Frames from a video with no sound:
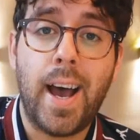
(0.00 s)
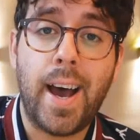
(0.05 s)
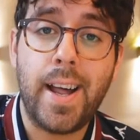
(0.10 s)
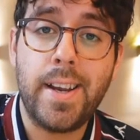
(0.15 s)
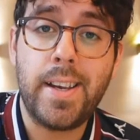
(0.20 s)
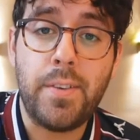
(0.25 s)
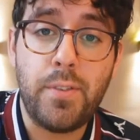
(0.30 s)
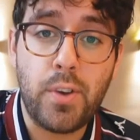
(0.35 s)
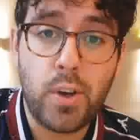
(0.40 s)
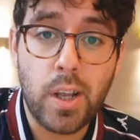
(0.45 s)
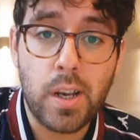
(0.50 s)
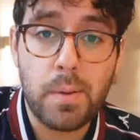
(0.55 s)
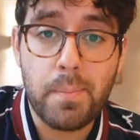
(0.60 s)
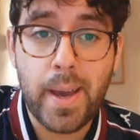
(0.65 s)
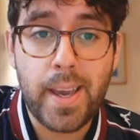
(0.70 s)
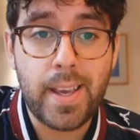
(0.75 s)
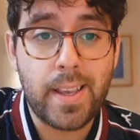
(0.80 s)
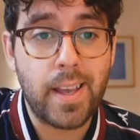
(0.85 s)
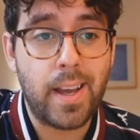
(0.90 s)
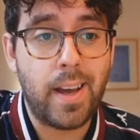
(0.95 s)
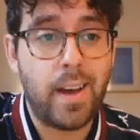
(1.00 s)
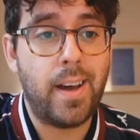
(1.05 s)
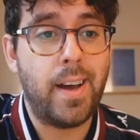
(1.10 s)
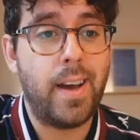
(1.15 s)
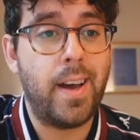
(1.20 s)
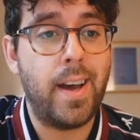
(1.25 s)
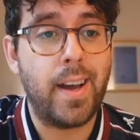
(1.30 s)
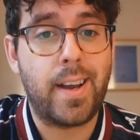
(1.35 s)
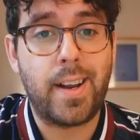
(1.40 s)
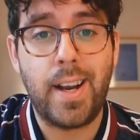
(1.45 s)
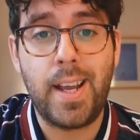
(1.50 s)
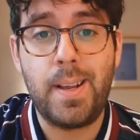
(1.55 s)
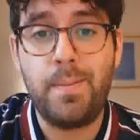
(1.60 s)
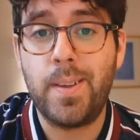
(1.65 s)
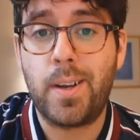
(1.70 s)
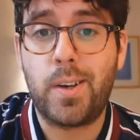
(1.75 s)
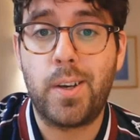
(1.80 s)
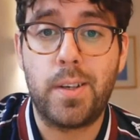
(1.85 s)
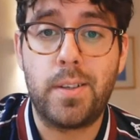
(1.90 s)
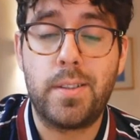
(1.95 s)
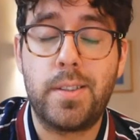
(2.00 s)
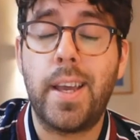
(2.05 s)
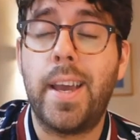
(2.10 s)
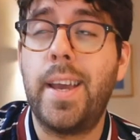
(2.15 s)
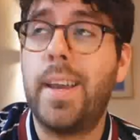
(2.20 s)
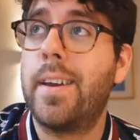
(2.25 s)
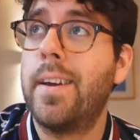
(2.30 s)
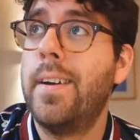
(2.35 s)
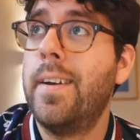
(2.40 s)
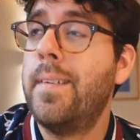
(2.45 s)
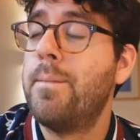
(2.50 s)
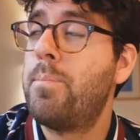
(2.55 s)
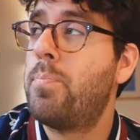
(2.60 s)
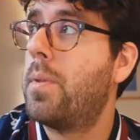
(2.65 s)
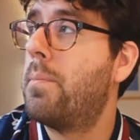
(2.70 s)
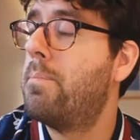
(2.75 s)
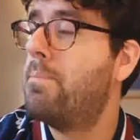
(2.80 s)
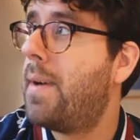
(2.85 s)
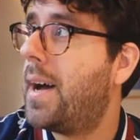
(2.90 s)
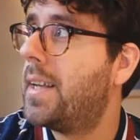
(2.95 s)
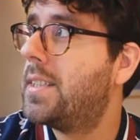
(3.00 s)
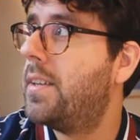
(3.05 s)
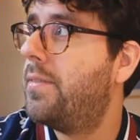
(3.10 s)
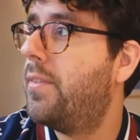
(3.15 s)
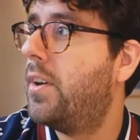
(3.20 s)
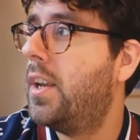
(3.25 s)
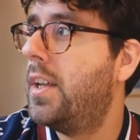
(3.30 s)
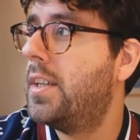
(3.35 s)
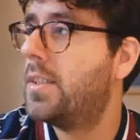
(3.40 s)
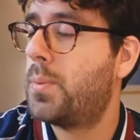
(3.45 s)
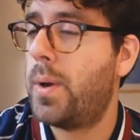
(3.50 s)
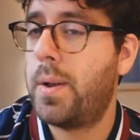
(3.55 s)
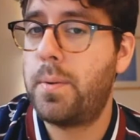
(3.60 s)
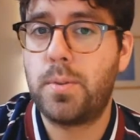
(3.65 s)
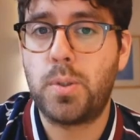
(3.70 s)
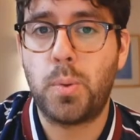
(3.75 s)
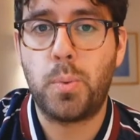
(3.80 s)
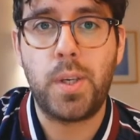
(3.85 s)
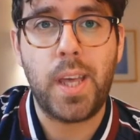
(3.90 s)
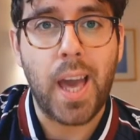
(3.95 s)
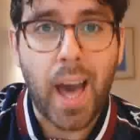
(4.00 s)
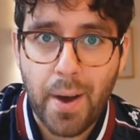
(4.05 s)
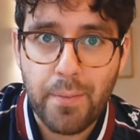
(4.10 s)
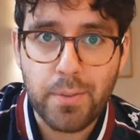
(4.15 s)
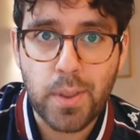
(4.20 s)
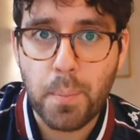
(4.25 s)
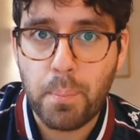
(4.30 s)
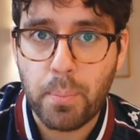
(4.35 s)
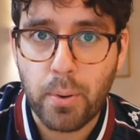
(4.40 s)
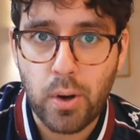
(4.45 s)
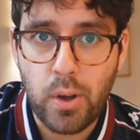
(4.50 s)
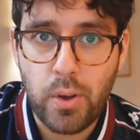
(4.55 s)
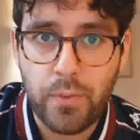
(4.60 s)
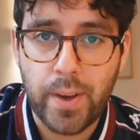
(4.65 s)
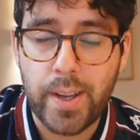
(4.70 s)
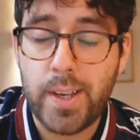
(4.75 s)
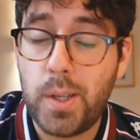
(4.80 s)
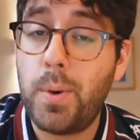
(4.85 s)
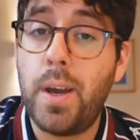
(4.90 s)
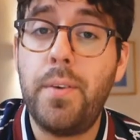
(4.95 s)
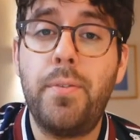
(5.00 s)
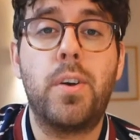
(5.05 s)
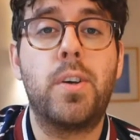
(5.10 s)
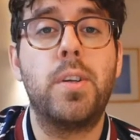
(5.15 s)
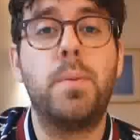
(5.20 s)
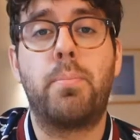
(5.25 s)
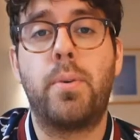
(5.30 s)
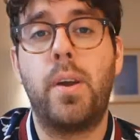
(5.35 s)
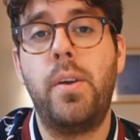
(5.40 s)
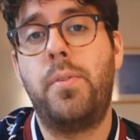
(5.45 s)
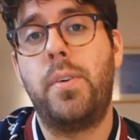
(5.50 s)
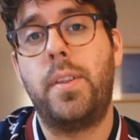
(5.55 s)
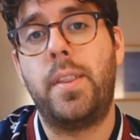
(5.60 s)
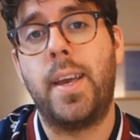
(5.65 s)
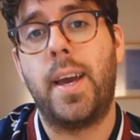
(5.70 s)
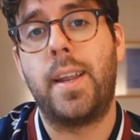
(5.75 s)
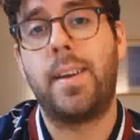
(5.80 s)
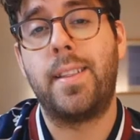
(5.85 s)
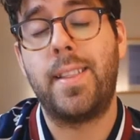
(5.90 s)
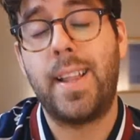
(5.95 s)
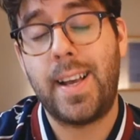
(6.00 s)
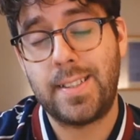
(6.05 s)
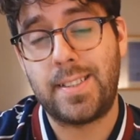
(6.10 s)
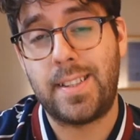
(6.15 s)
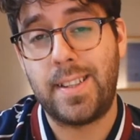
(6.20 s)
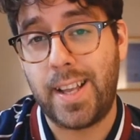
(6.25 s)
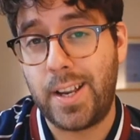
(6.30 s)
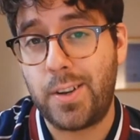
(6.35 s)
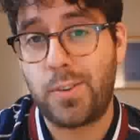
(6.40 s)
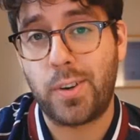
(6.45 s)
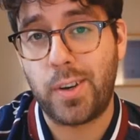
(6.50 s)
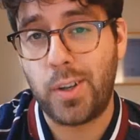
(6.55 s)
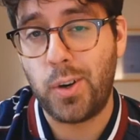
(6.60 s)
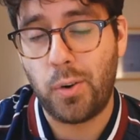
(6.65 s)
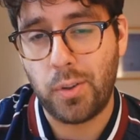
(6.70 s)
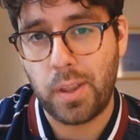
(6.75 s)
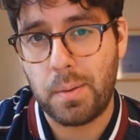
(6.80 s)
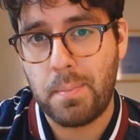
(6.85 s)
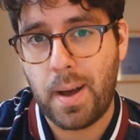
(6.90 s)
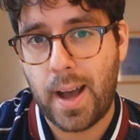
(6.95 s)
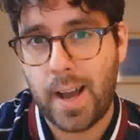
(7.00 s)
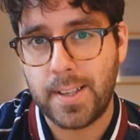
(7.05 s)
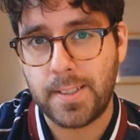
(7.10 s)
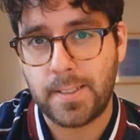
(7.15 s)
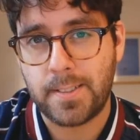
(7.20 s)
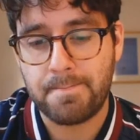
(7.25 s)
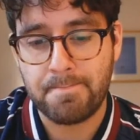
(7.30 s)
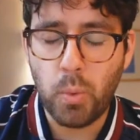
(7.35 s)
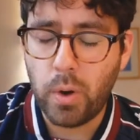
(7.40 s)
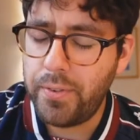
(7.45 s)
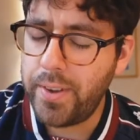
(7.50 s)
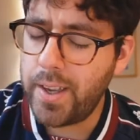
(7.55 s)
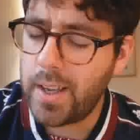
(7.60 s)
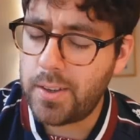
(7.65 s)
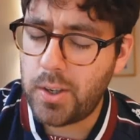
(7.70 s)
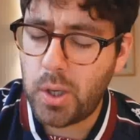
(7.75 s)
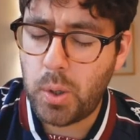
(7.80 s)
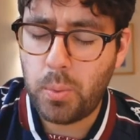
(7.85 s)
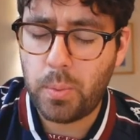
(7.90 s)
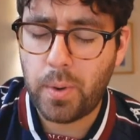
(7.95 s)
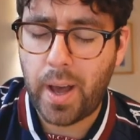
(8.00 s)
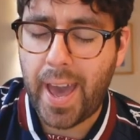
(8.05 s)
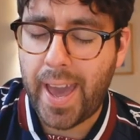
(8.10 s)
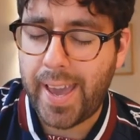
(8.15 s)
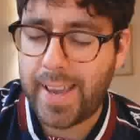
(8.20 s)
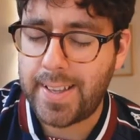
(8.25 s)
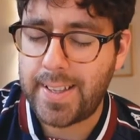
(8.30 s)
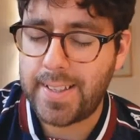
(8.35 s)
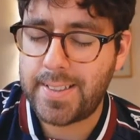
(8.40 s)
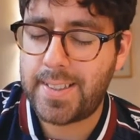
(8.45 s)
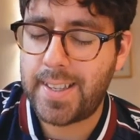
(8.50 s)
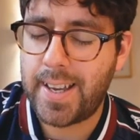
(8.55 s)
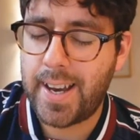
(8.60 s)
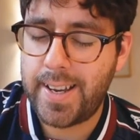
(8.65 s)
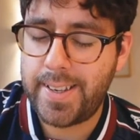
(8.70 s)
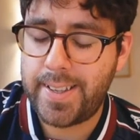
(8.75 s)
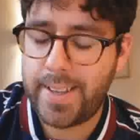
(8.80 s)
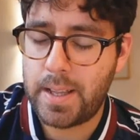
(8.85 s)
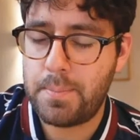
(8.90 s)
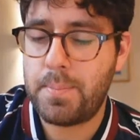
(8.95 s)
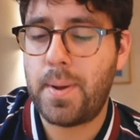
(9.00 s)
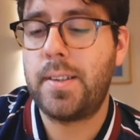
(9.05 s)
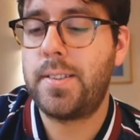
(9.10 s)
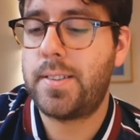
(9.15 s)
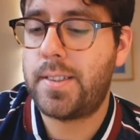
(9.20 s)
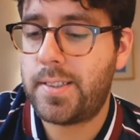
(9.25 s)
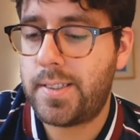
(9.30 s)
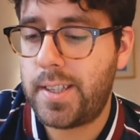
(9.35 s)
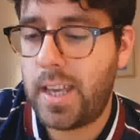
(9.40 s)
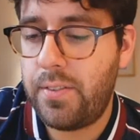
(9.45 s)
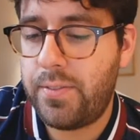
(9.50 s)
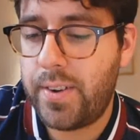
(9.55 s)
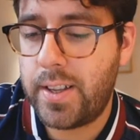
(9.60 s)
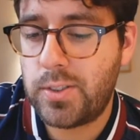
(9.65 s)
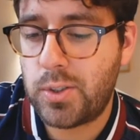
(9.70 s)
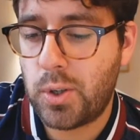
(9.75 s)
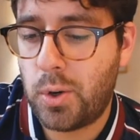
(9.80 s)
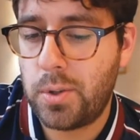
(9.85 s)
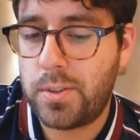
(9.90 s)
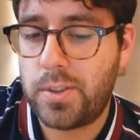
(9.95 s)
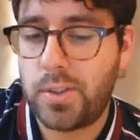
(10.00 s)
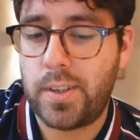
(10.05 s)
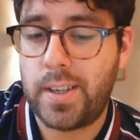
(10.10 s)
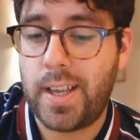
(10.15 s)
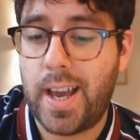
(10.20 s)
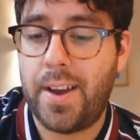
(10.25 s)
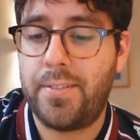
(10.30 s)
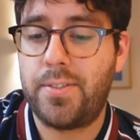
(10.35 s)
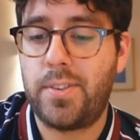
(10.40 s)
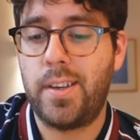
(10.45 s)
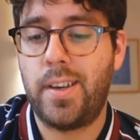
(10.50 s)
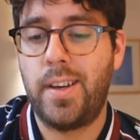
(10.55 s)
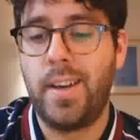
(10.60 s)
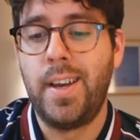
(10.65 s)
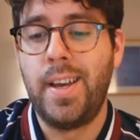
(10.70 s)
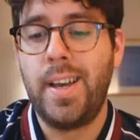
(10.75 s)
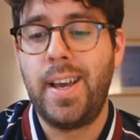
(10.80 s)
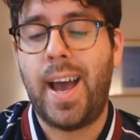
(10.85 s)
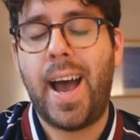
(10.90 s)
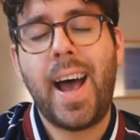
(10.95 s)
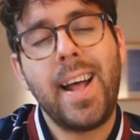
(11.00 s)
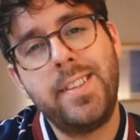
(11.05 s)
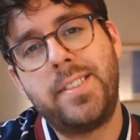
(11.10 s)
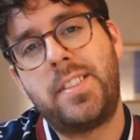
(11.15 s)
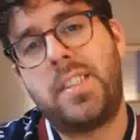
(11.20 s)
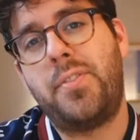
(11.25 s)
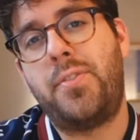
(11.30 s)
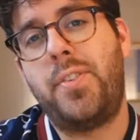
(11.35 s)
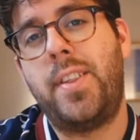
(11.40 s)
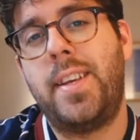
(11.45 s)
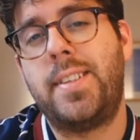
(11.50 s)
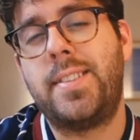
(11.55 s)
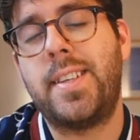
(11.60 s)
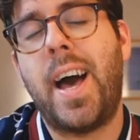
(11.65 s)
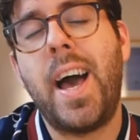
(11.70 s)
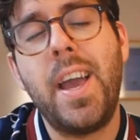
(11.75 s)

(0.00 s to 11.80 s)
And if you're going to make a claim that could take massive earnings away from someone, you have to prove it, and UEFA couldn't prove it in the end, and that's literally all that matters. One thing I do hate is the idea that Manchester City fans all of a sudden have to answer for this.